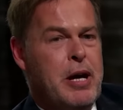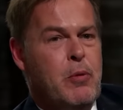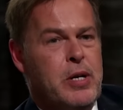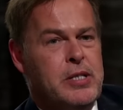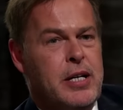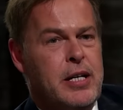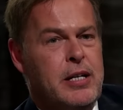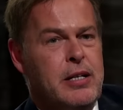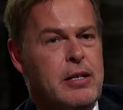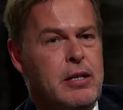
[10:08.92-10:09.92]
about
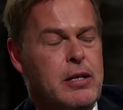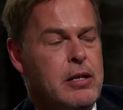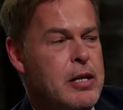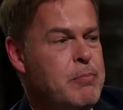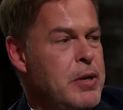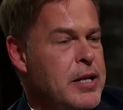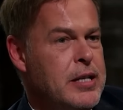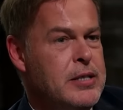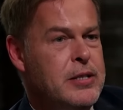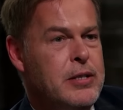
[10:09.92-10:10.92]
whiskey, I
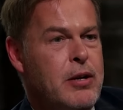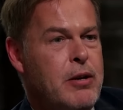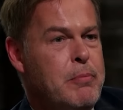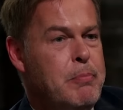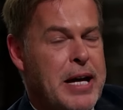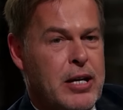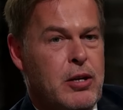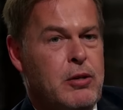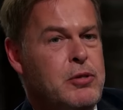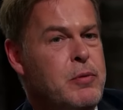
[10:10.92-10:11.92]
beg
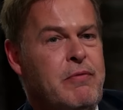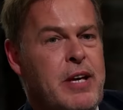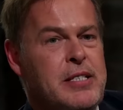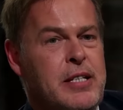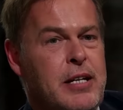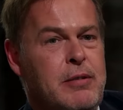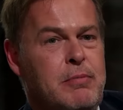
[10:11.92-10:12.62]
you to invest in